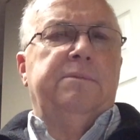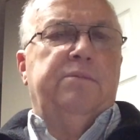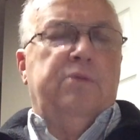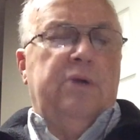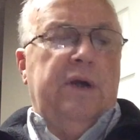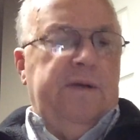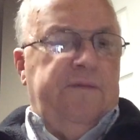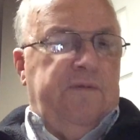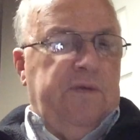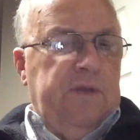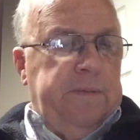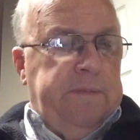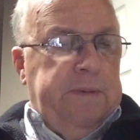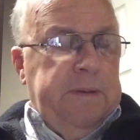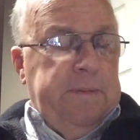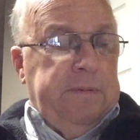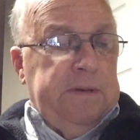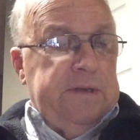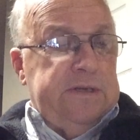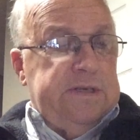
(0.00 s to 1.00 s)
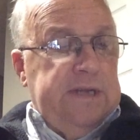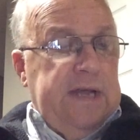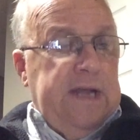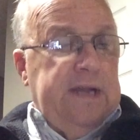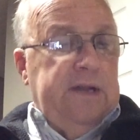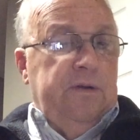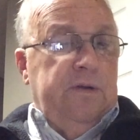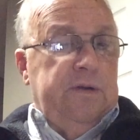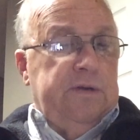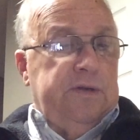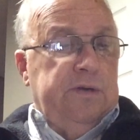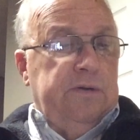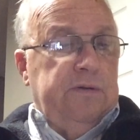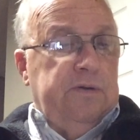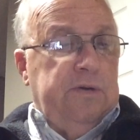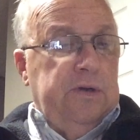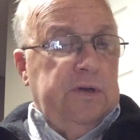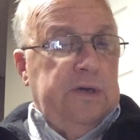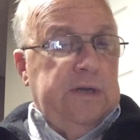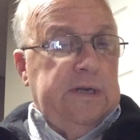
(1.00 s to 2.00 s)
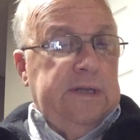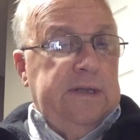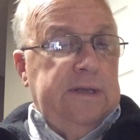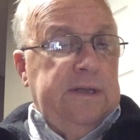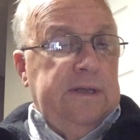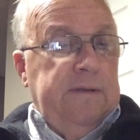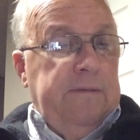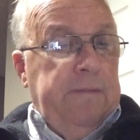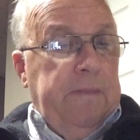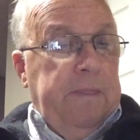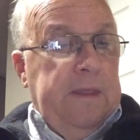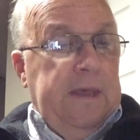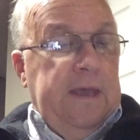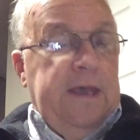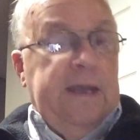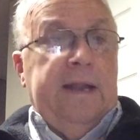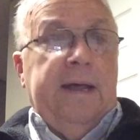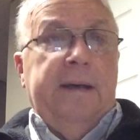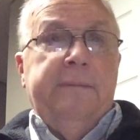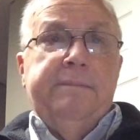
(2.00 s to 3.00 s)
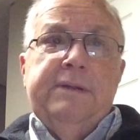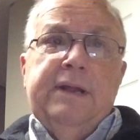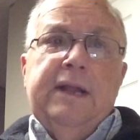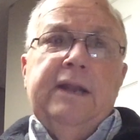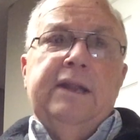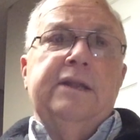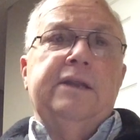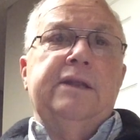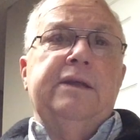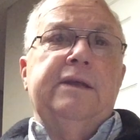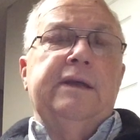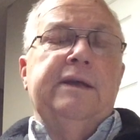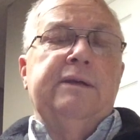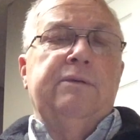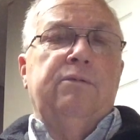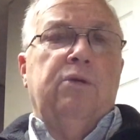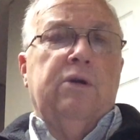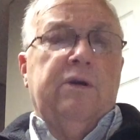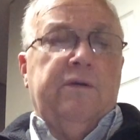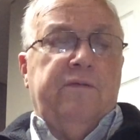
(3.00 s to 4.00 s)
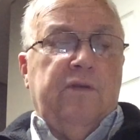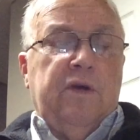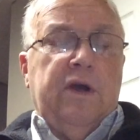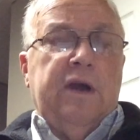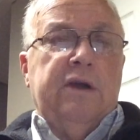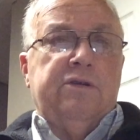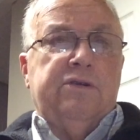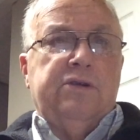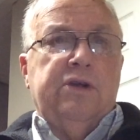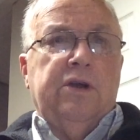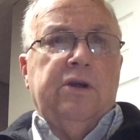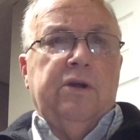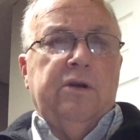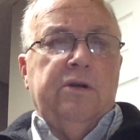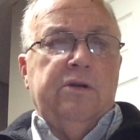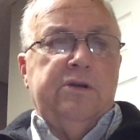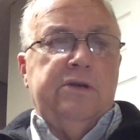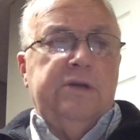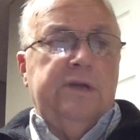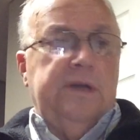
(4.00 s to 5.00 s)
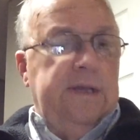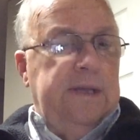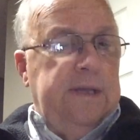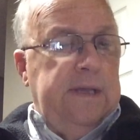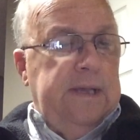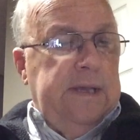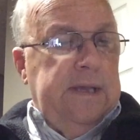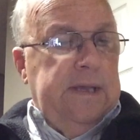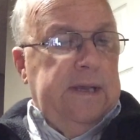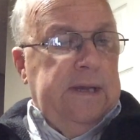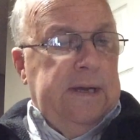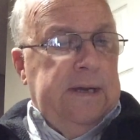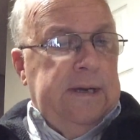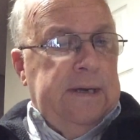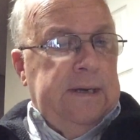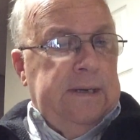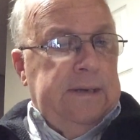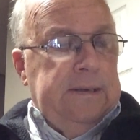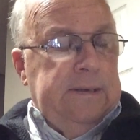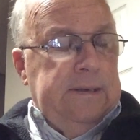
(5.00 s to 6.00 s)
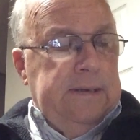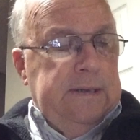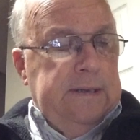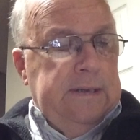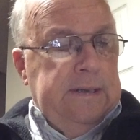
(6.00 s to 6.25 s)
pray for the people that's not doing so good. And I'm telling you, it worked for our church. Went